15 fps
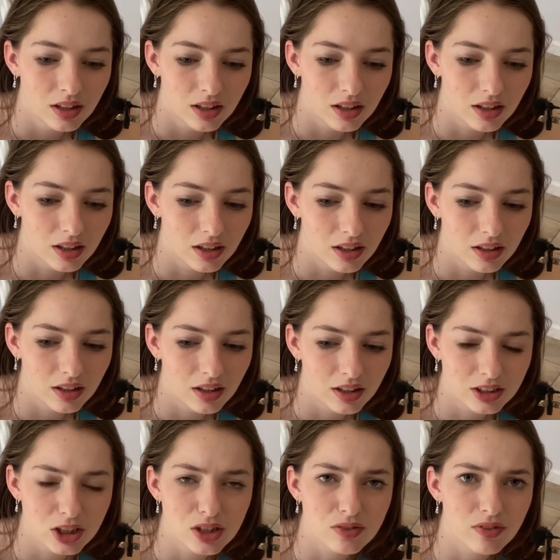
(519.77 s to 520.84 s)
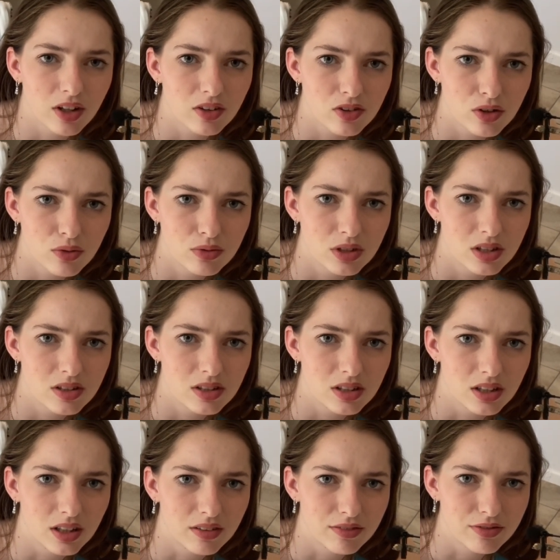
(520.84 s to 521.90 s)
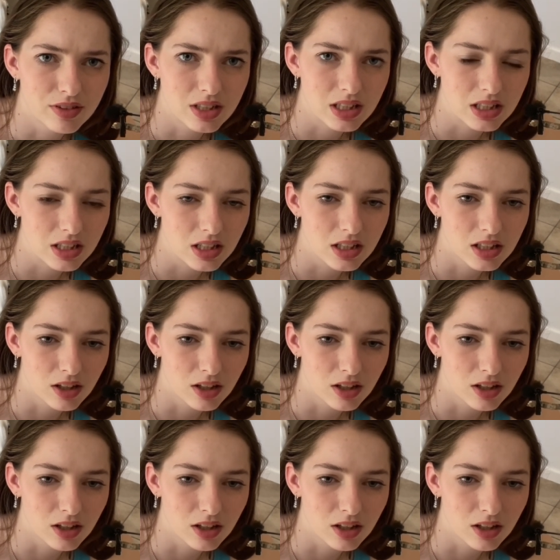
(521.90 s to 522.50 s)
I just felt so dizzy and fatigued.